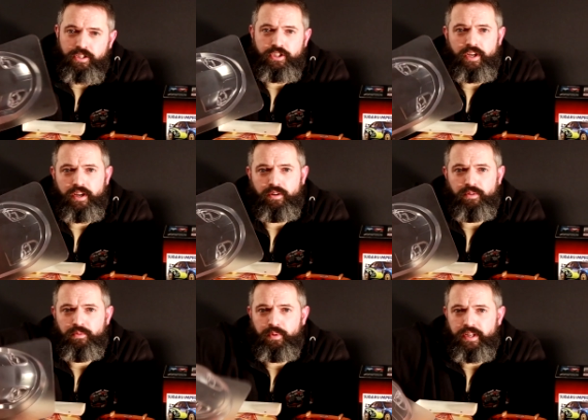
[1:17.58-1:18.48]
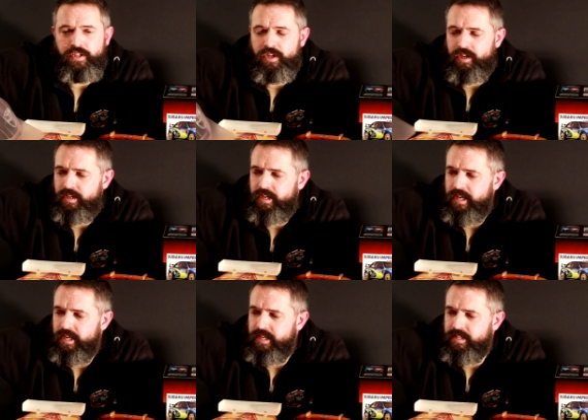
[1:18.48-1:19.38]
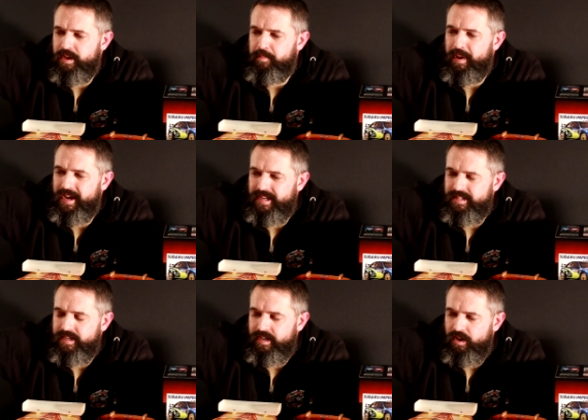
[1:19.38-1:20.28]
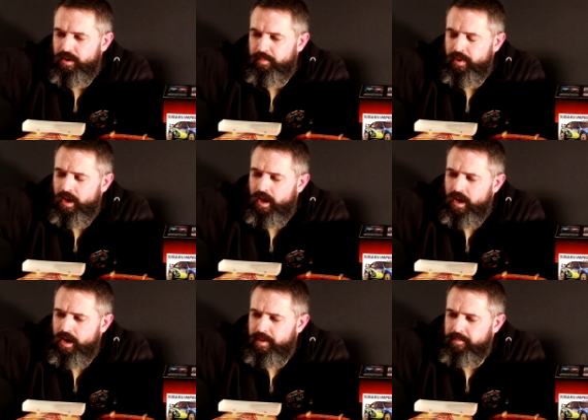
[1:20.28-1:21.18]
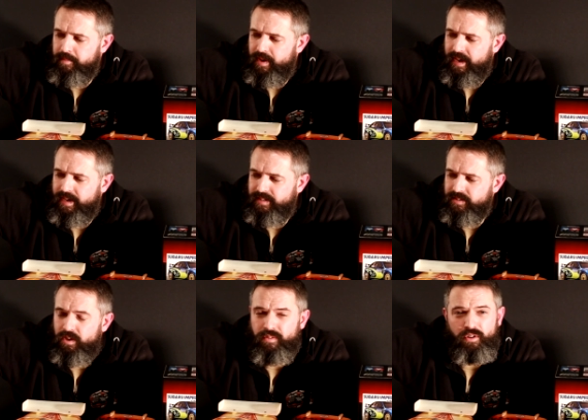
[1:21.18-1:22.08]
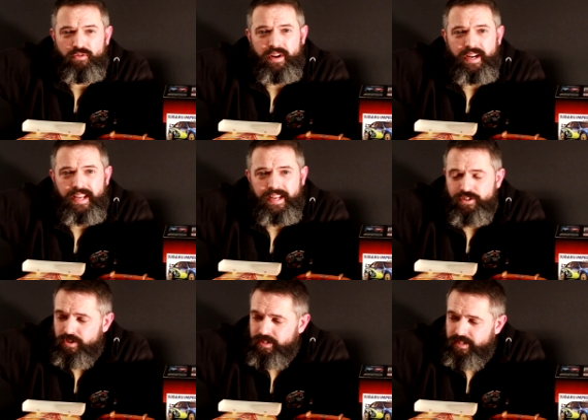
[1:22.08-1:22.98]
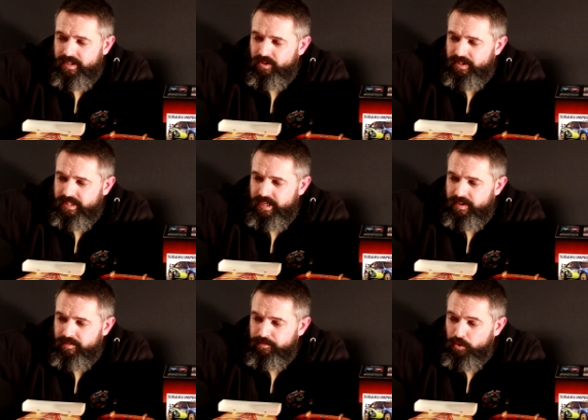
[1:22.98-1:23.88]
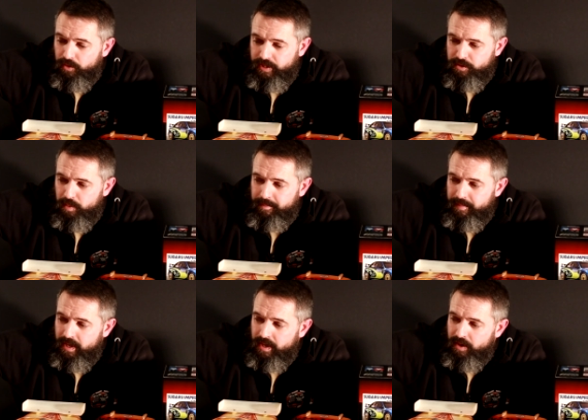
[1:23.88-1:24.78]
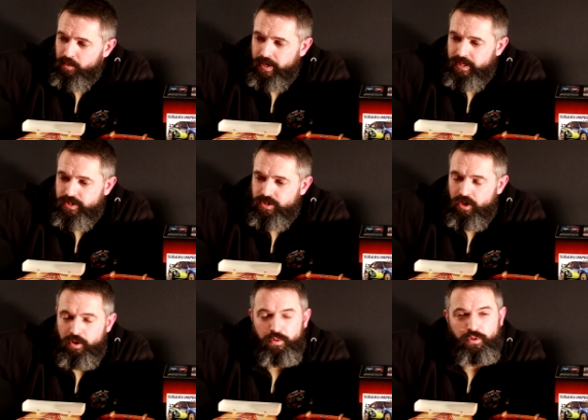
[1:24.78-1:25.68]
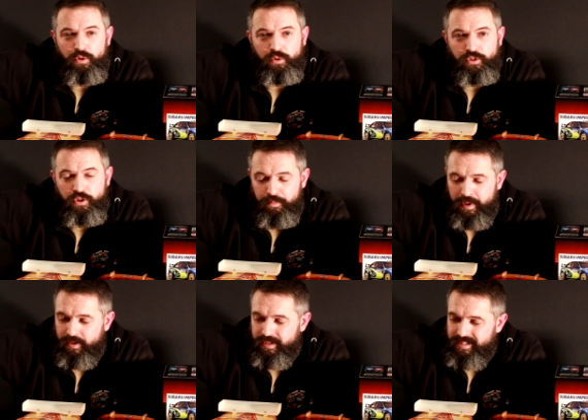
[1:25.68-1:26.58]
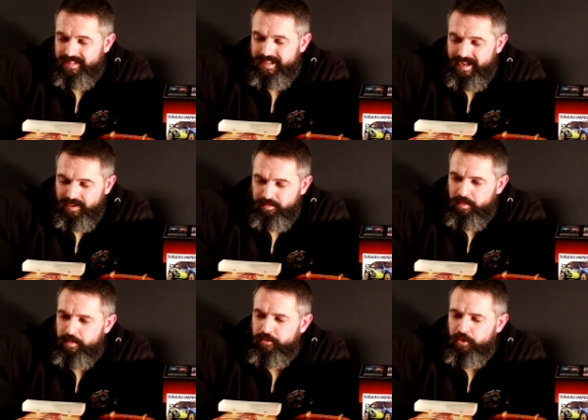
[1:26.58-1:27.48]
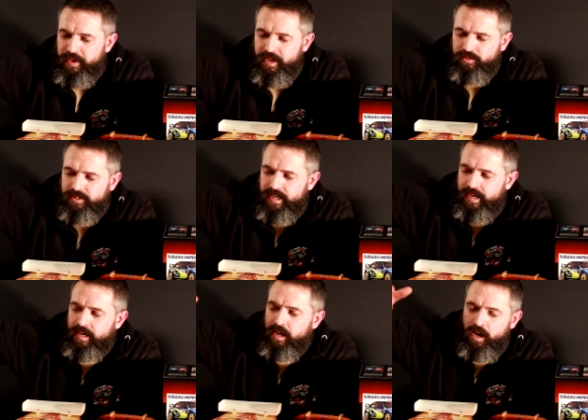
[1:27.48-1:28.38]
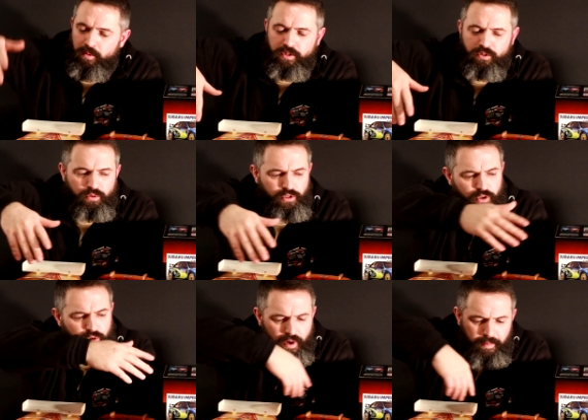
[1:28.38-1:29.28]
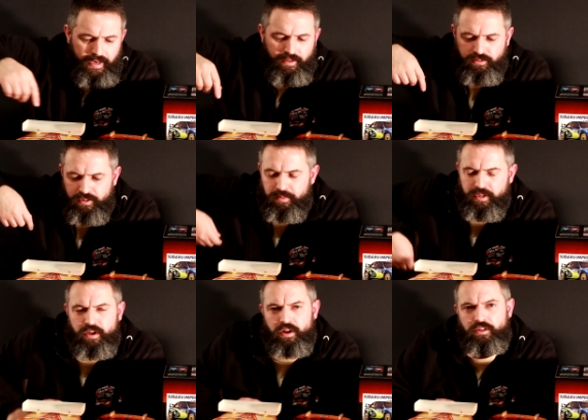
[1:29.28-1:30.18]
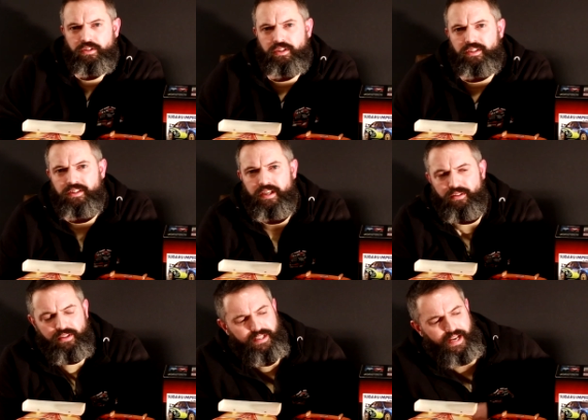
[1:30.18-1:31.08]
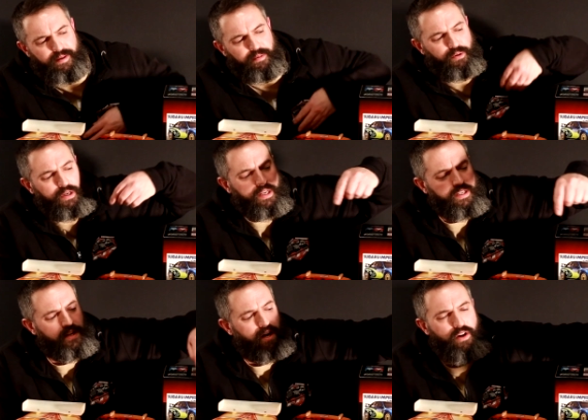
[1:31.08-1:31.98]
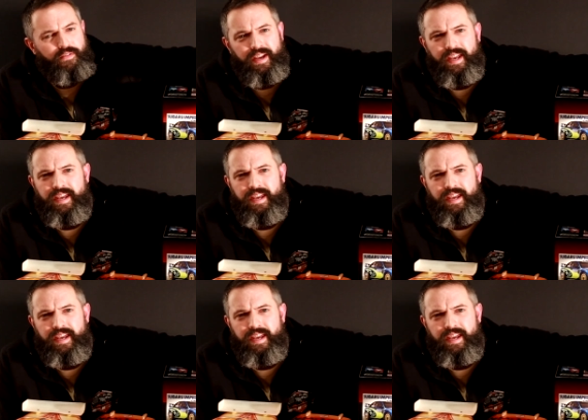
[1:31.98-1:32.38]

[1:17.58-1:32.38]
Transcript: shell which needs painting up, and I've got a really interesting idea for this one which I will talk to you about in a second. But before we get onto that, I want to talk to you about some of the cars you can see on the table. So over